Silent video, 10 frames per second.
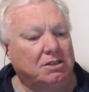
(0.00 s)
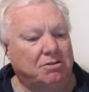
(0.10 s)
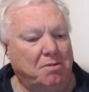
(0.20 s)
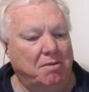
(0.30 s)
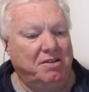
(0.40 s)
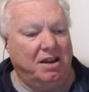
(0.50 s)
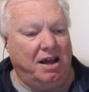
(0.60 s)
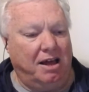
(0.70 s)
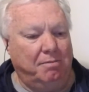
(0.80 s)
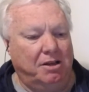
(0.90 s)
Remember the
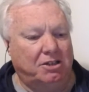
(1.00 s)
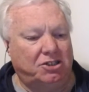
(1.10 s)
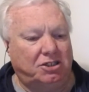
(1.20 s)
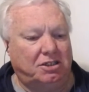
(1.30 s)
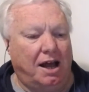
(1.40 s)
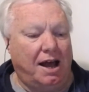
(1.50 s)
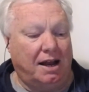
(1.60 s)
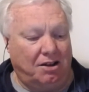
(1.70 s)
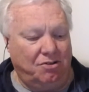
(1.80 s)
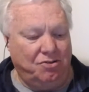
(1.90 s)
name, Start
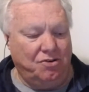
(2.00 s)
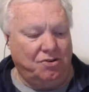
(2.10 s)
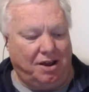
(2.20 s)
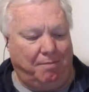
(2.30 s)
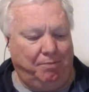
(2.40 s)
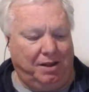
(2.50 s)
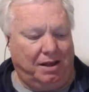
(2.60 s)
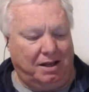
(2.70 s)
New Company at